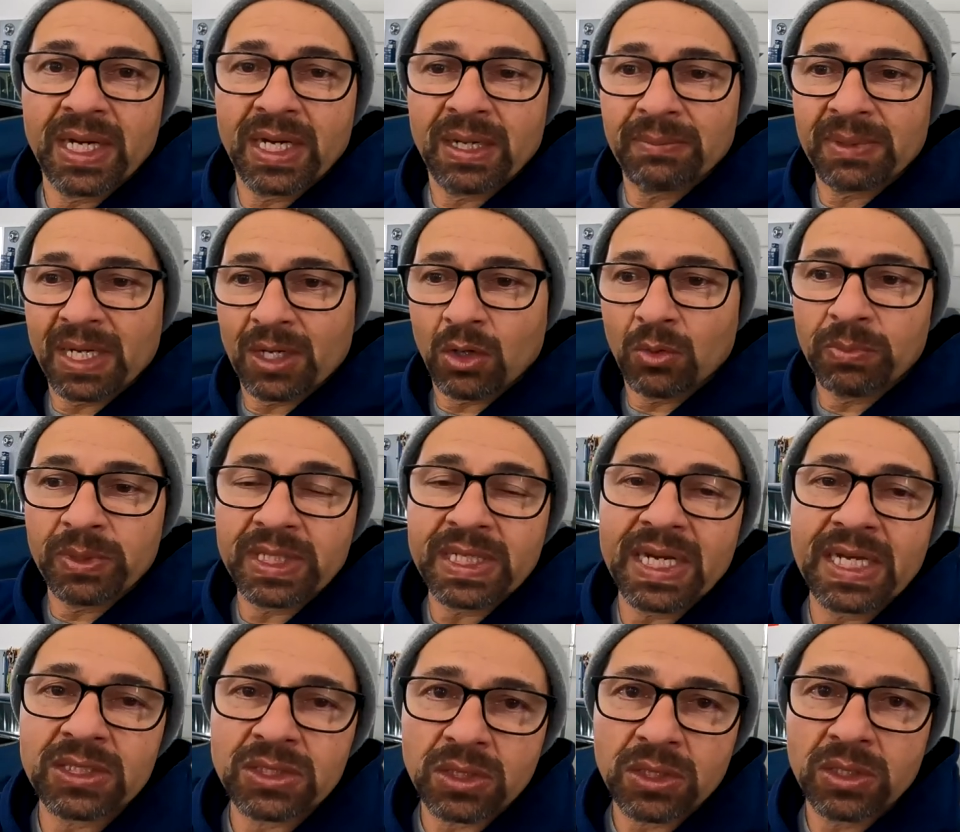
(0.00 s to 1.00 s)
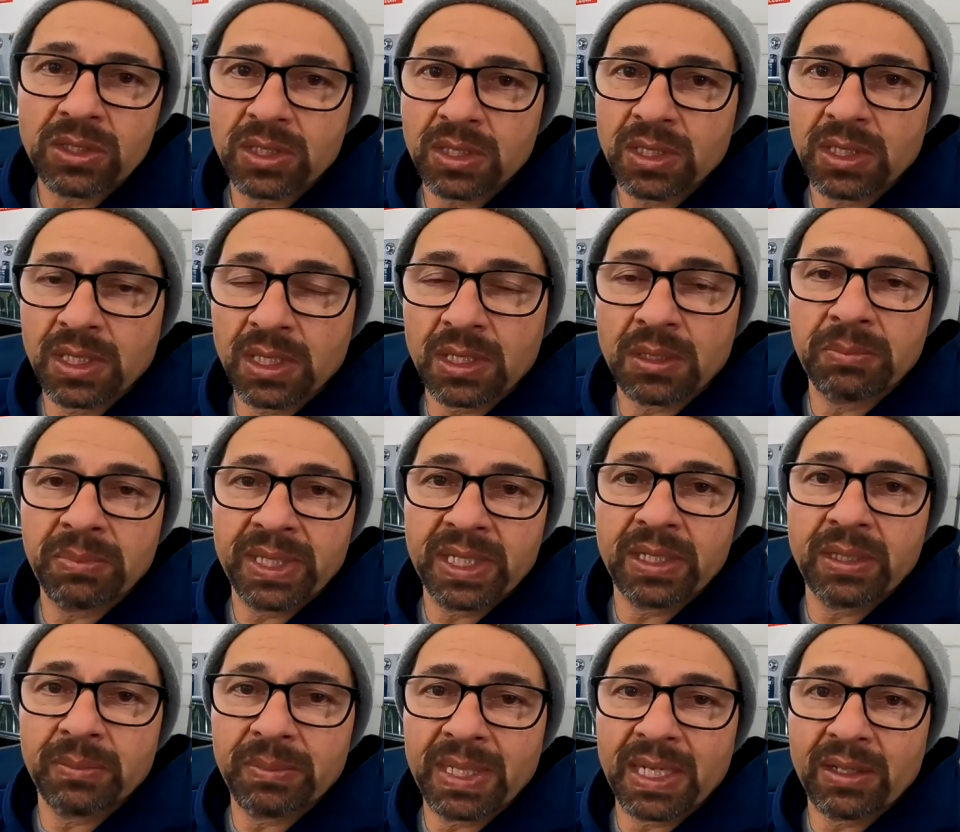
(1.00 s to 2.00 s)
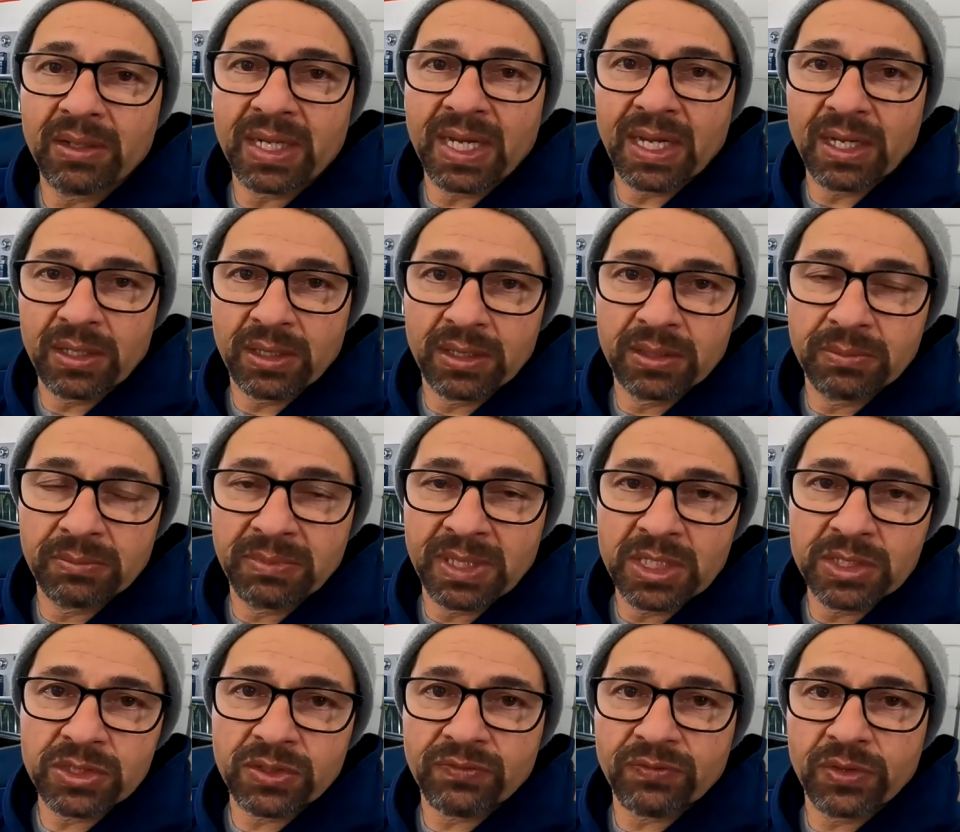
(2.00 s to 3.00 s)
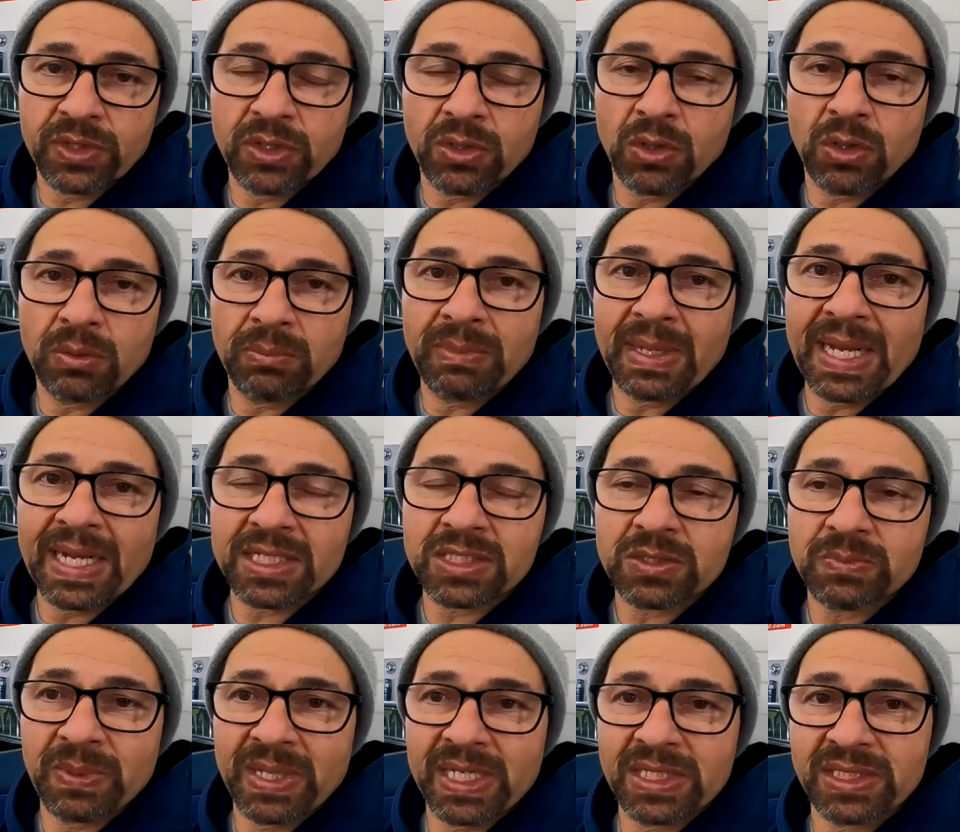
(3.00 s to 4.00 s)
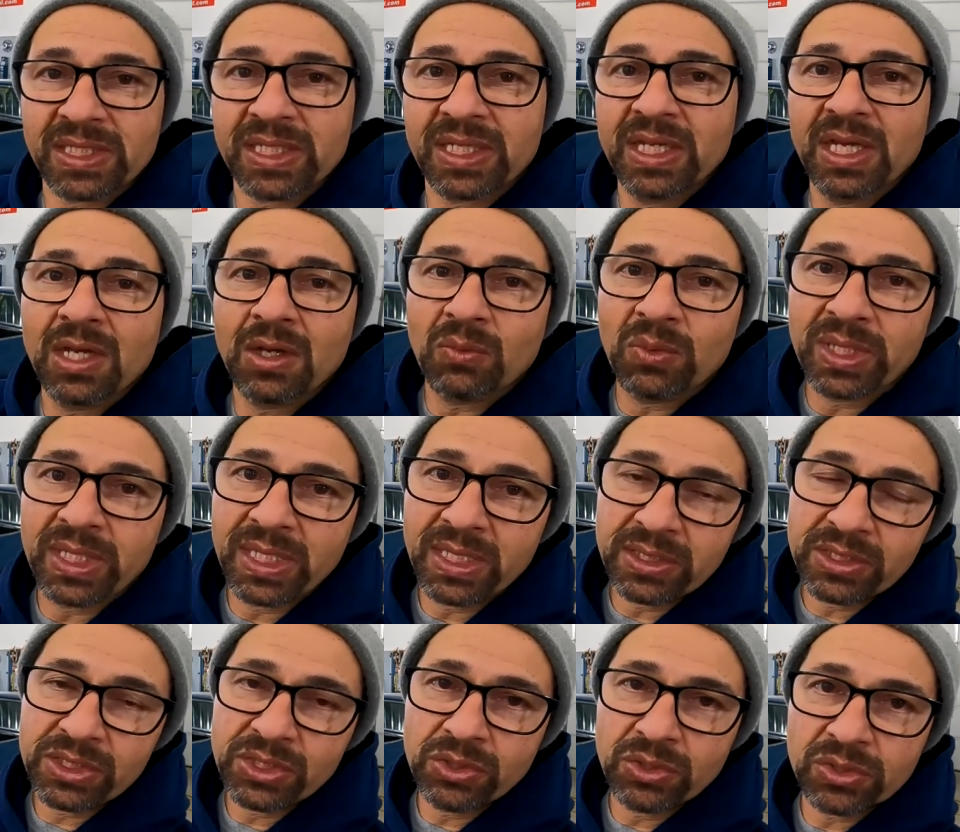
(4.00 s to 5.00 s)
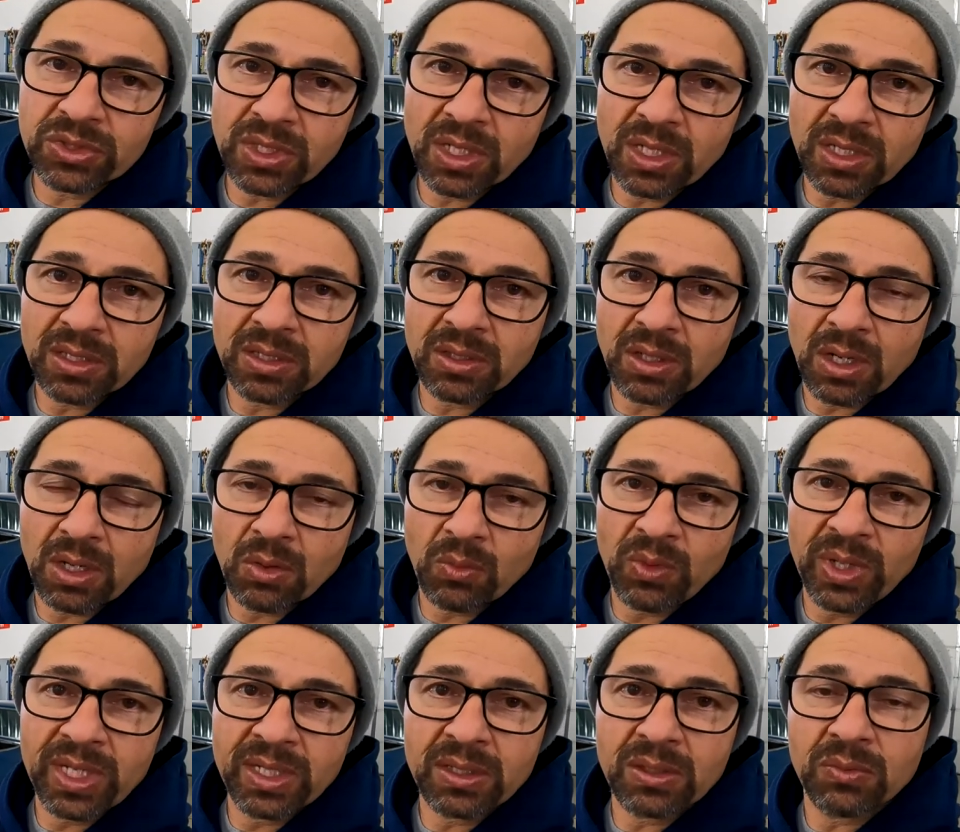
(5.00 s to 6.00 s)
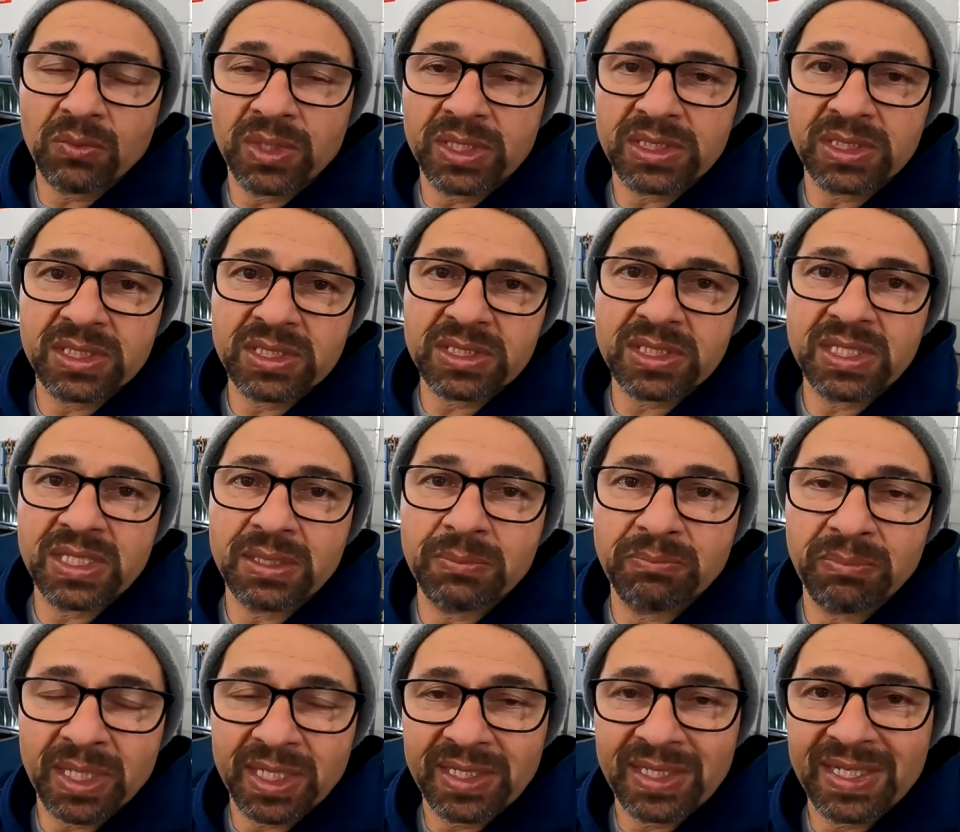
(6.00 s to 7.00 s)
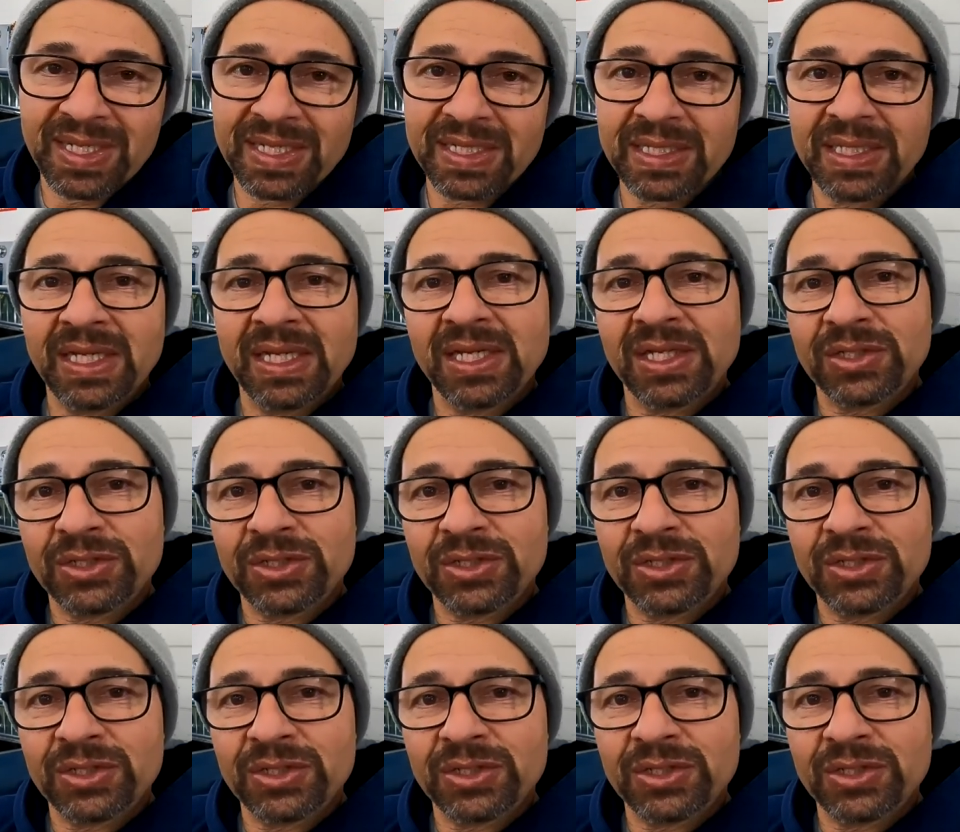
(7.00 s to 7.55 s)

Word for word: Um, I hope you guys learned a little bit about how to measure for your own back spacing. We did choose our, our wheel, which is the Budnik